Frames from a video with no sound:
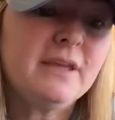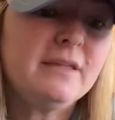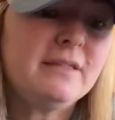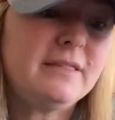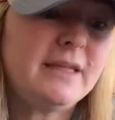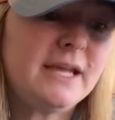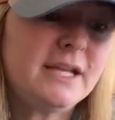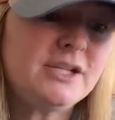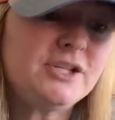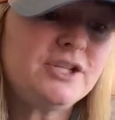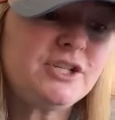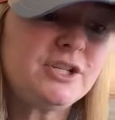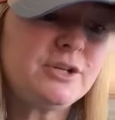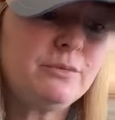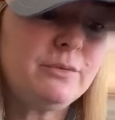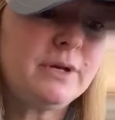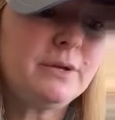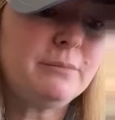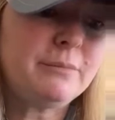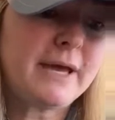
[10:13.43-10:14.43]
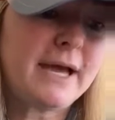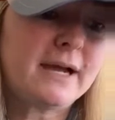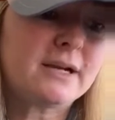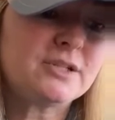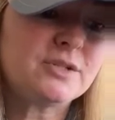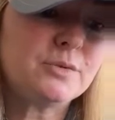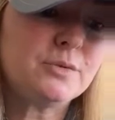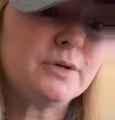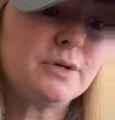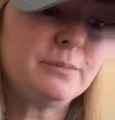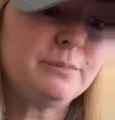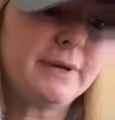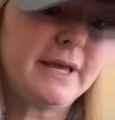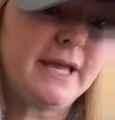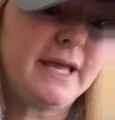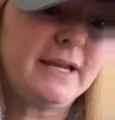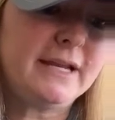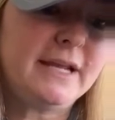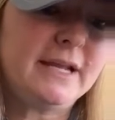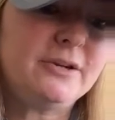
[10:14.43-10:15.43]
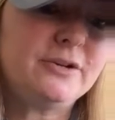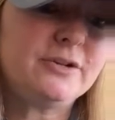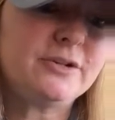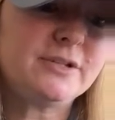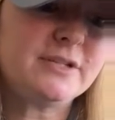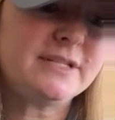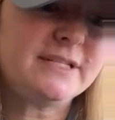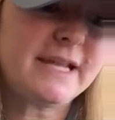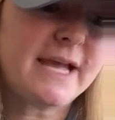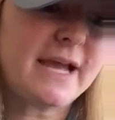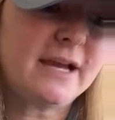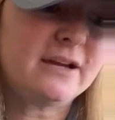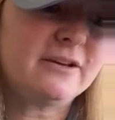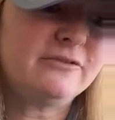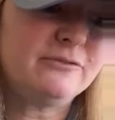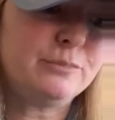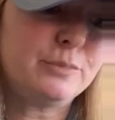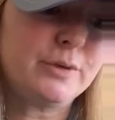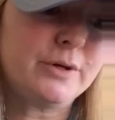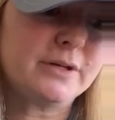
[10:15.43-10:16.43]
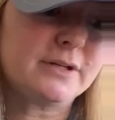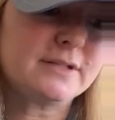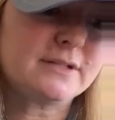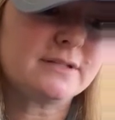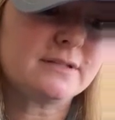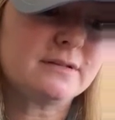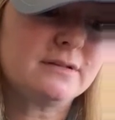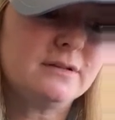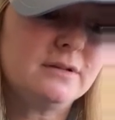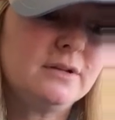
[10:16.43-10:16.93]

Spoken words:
Then she went back to her bed and her stack of books.